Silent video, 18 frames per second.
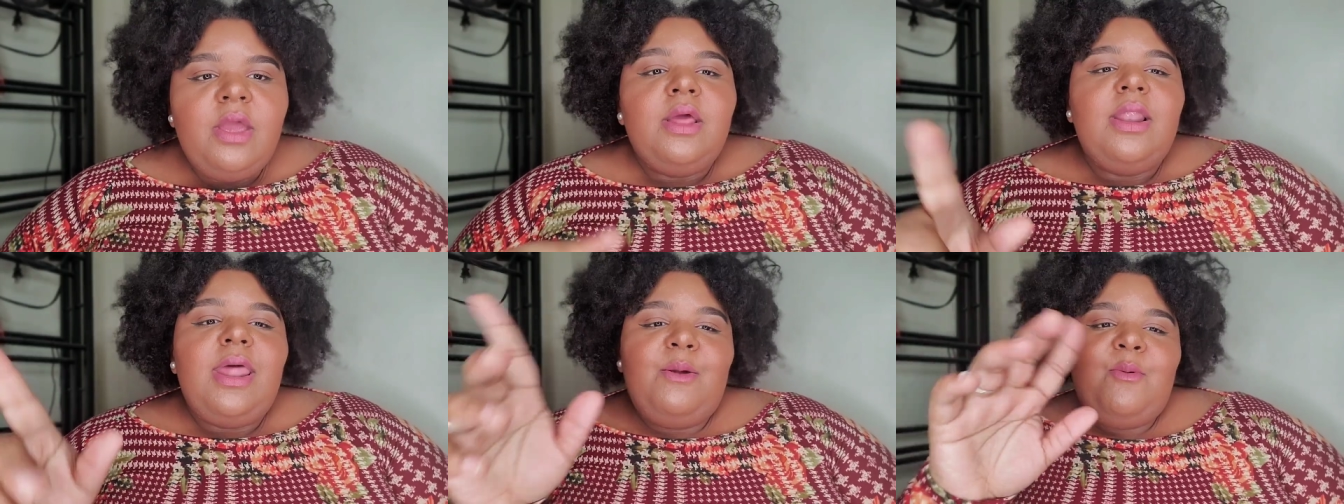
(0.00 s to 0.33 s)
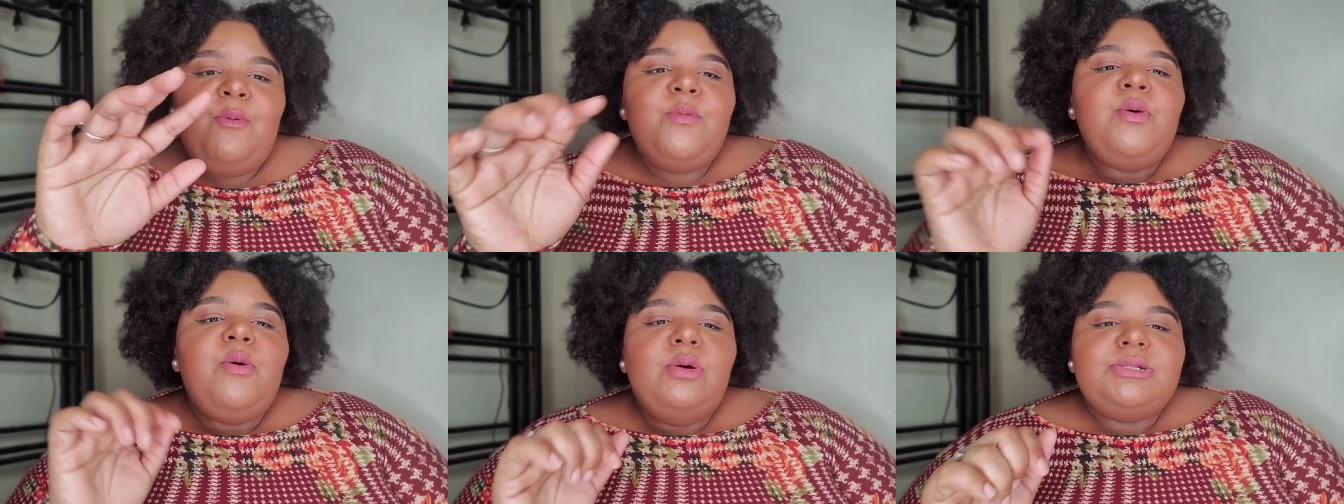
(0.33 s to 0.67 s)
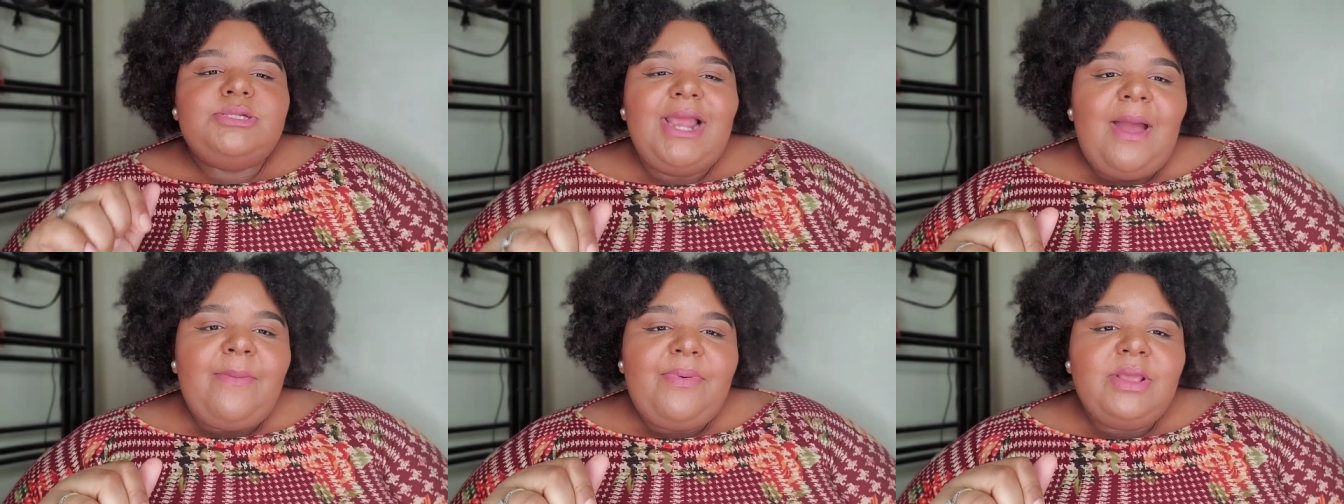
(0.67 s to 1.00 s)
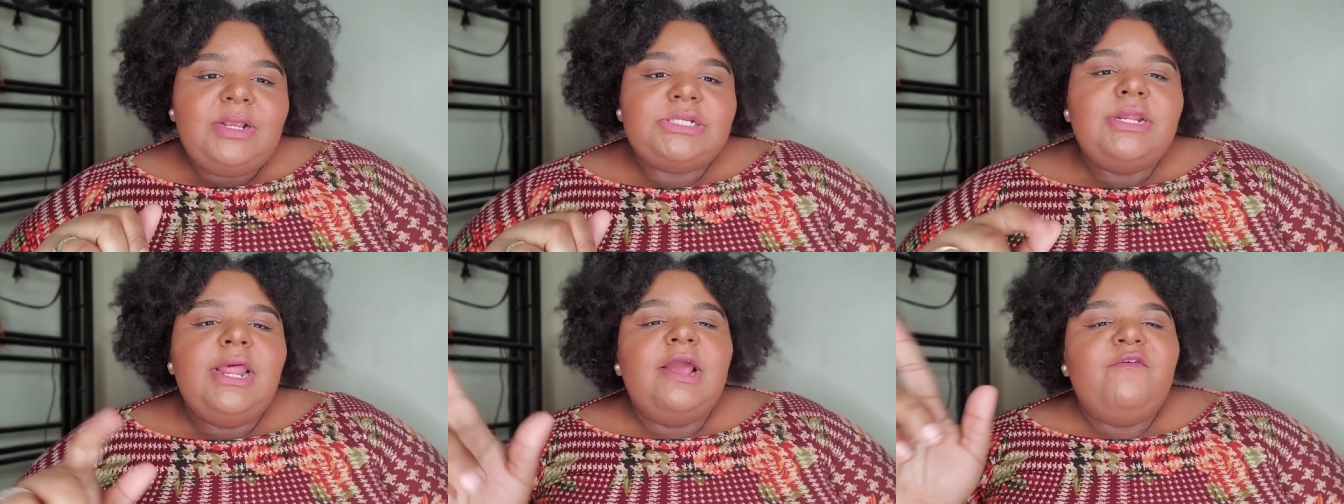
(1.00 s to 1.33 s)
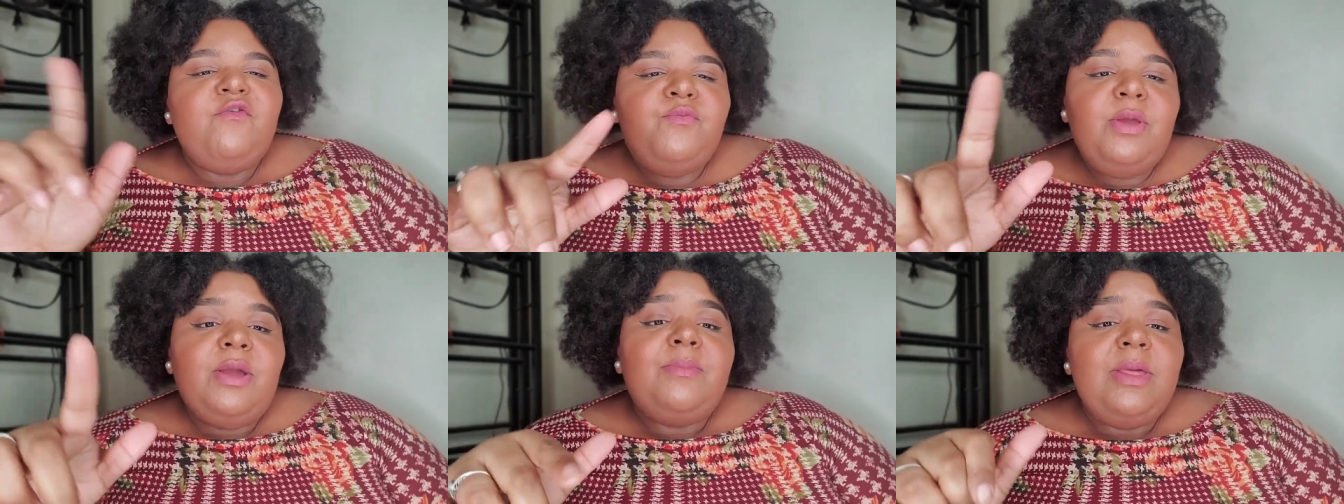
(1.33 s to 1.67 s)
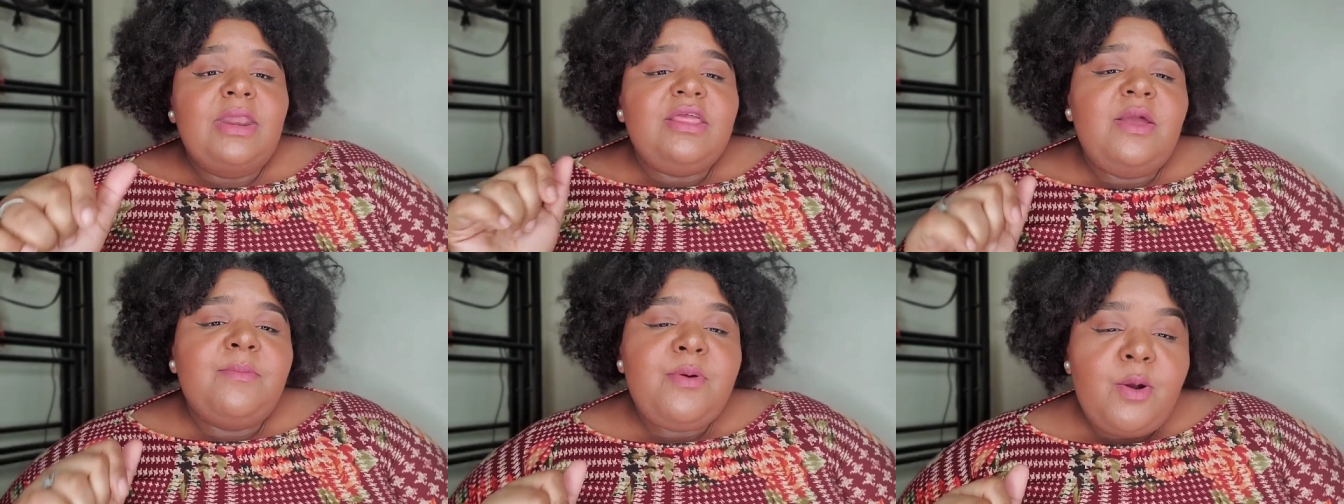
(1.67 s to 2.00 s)
Like when we go shopping, she's like, if you pick up
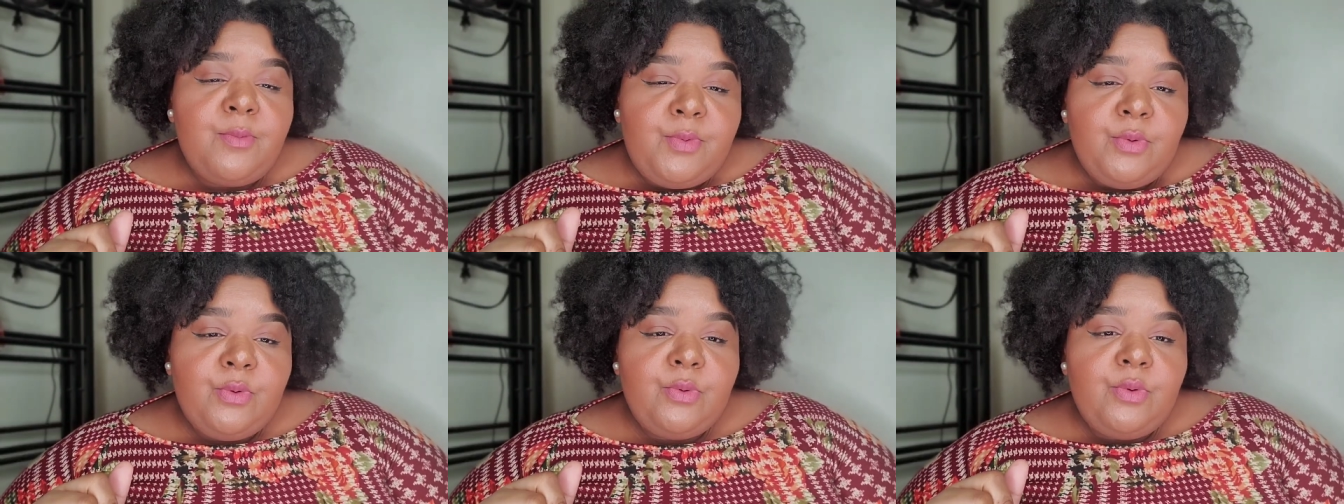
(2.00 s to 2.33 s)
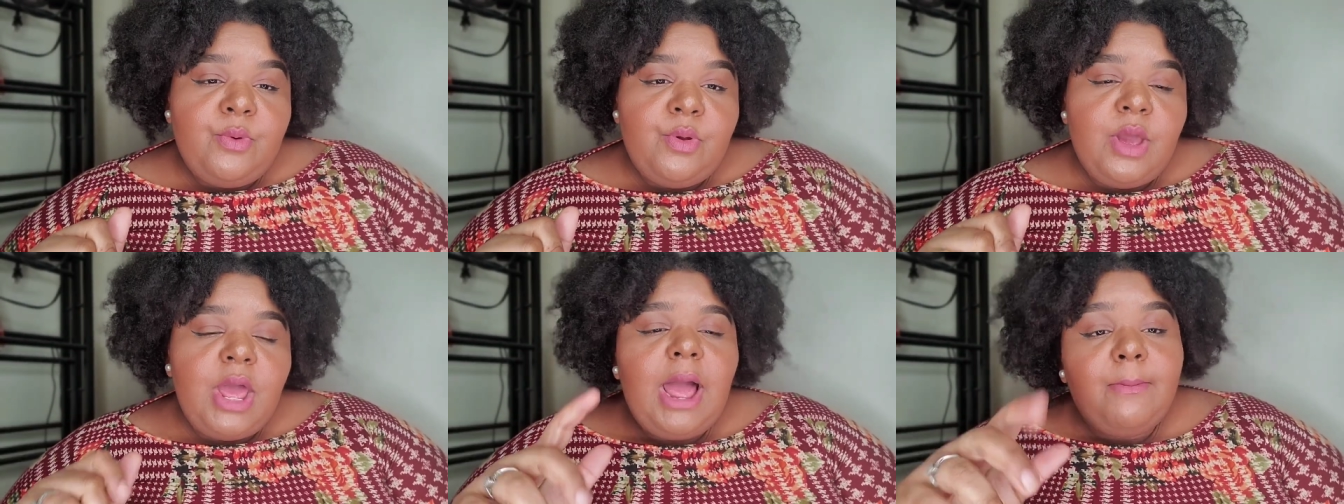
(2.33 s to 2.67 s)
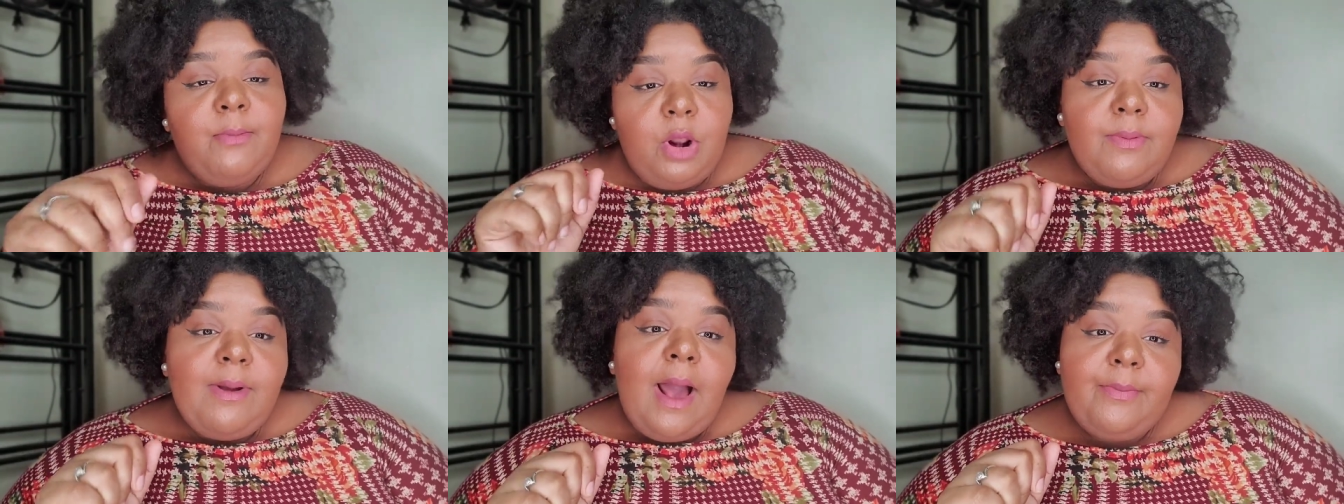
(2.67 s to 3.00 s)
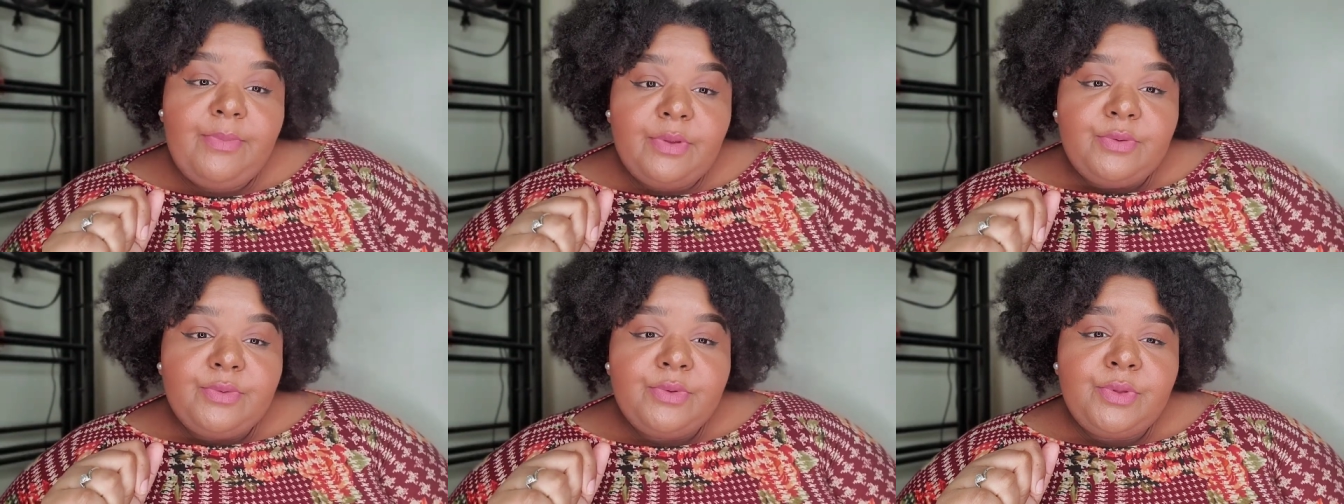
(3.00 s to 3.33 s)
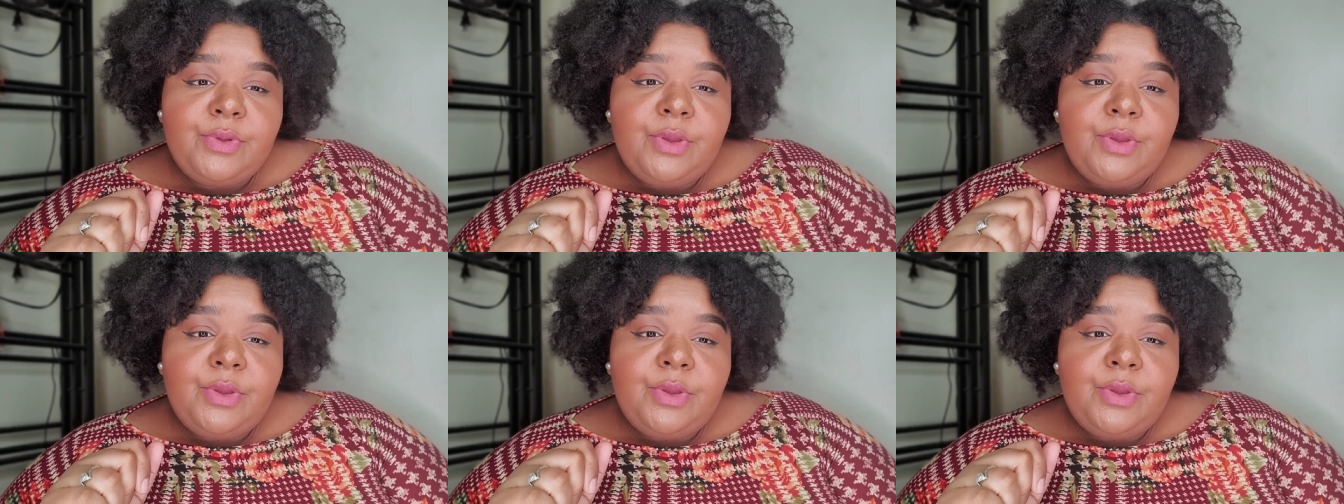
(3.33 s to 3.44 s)
any purple, I'm going to pop you.